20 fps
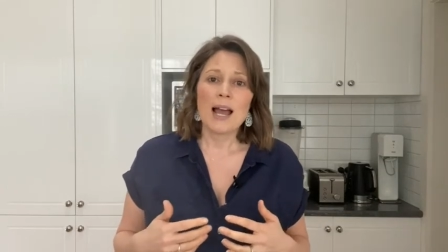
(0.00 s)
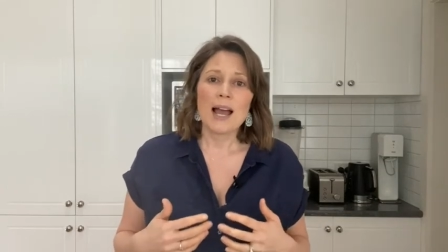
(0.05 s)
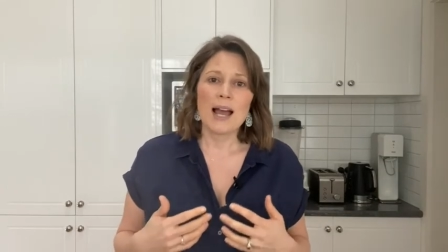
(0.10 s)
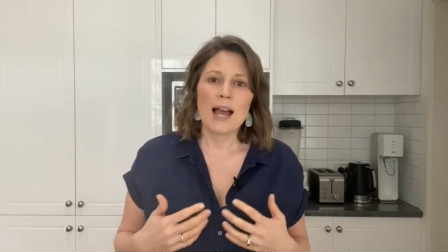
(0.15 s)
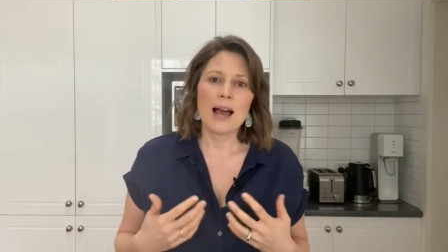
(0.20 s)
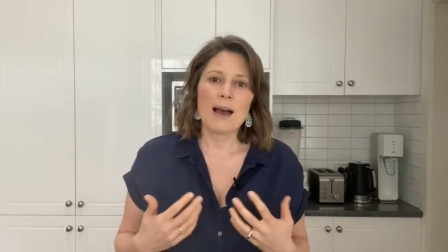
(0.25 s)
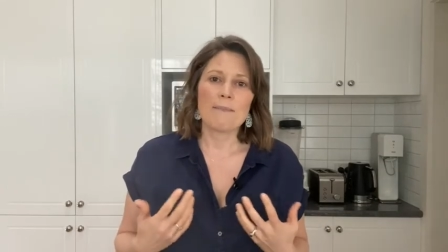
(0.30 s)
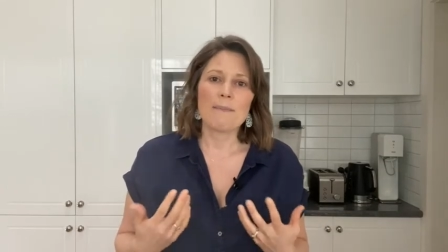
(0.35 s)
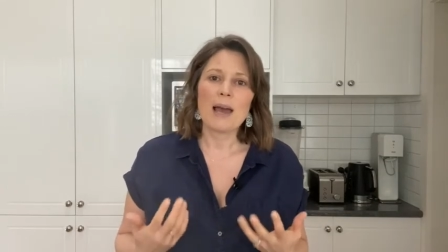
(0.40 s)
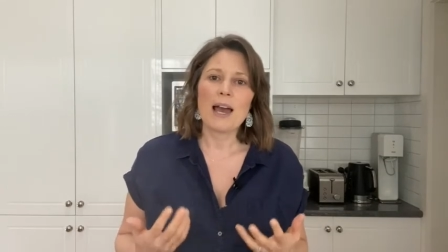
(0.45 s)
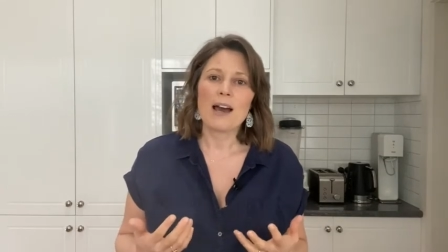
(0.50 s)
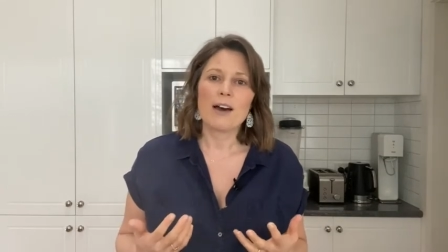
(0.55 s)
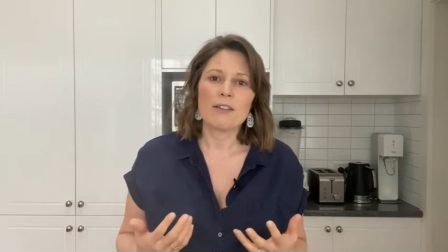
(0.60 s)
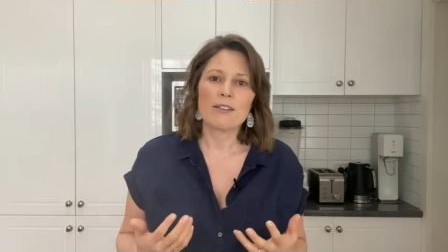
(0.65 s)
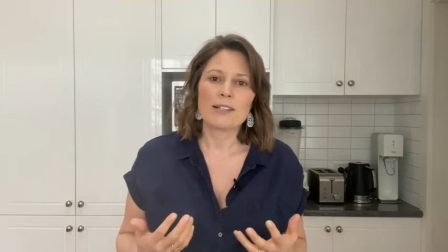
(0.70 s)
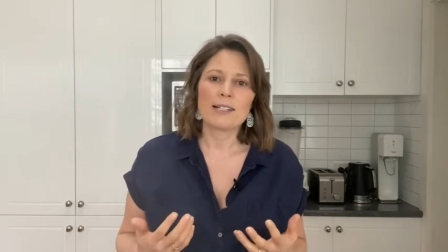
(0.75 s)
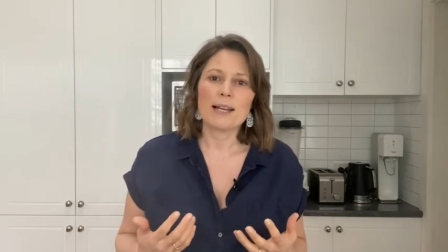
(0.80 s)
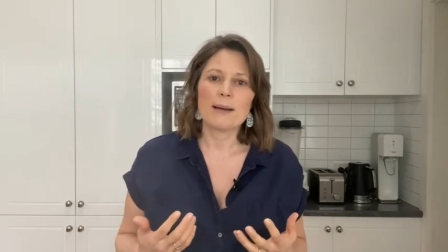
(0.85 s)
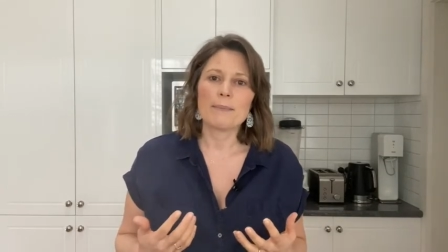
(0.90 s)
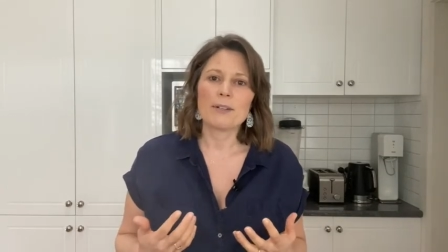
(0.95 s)

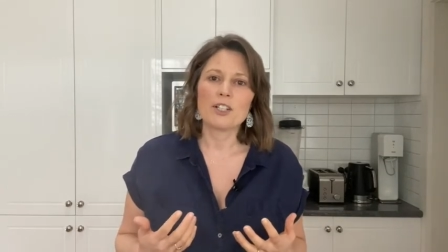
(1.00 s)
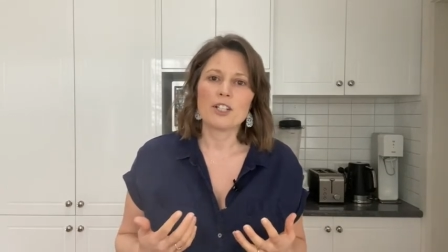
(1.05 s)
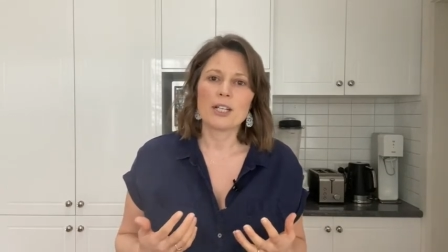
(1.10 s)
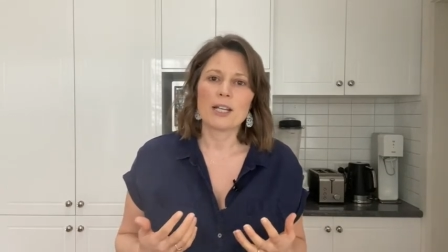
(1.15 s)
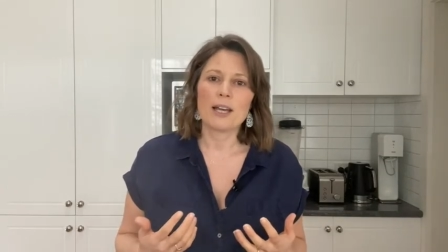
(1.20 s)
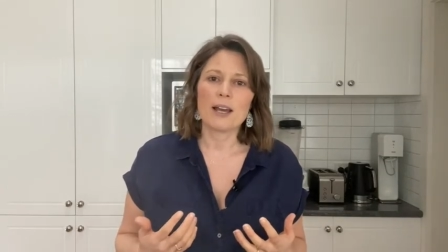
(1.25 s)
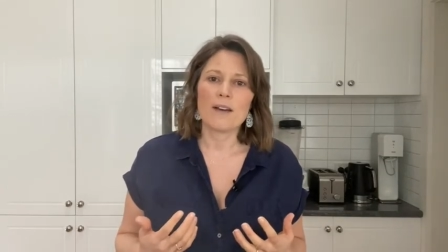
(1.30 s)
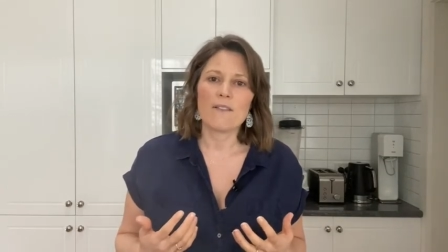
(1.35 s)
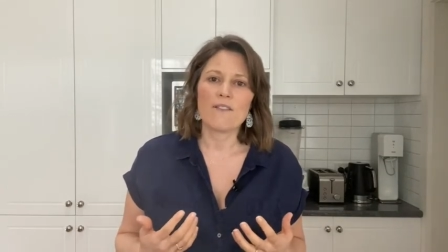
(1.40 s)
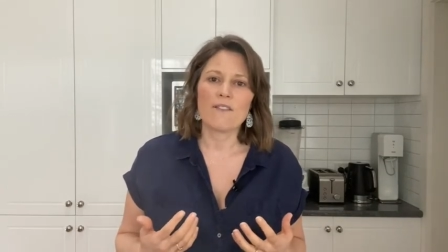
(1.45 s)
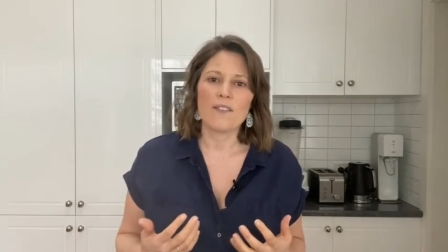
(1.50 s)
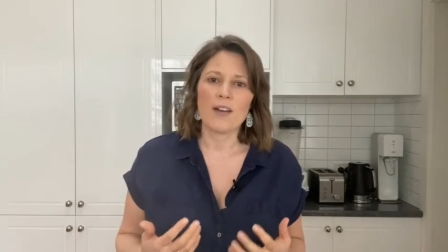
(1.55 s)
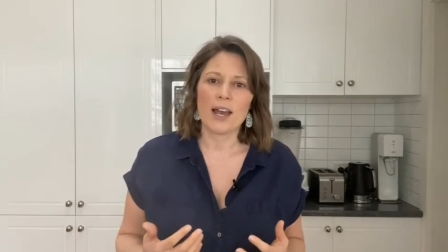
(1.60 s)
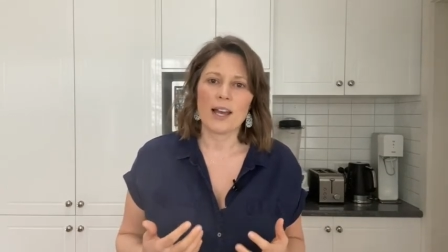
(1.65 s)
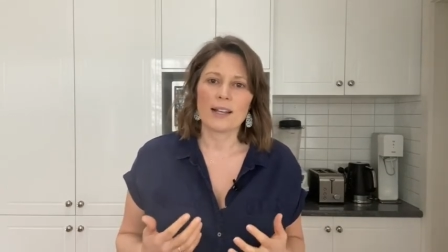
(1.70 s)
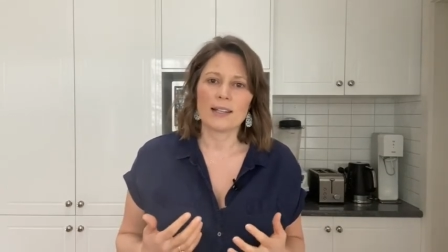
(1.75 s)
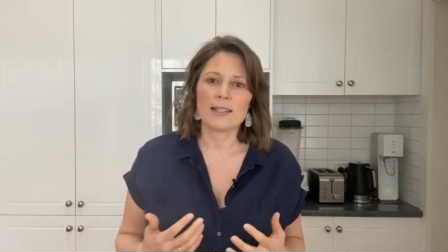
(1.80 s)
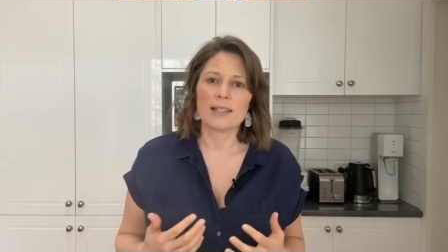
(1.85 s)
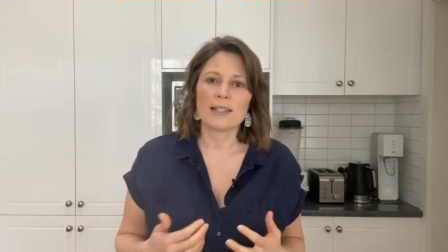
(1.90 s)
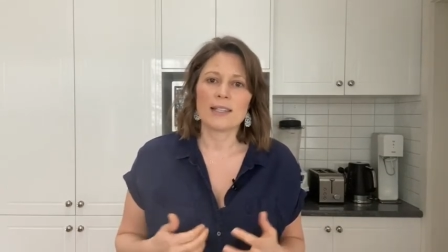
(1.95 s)
health damaging
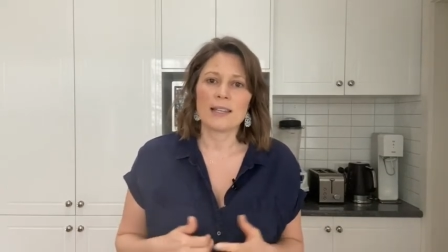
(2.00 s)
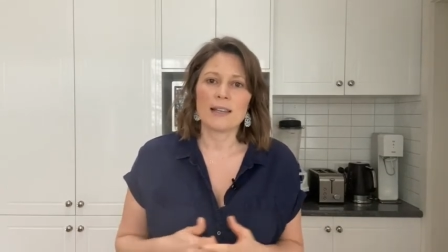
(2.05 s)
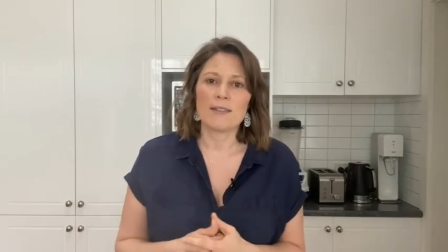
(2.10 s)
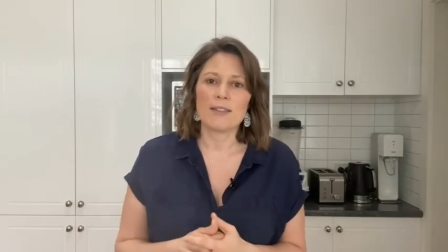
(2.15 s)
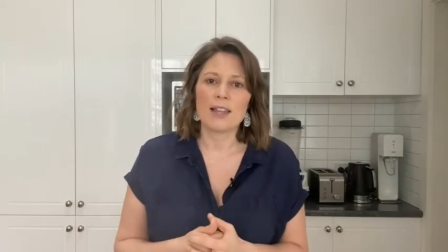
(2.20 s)
effects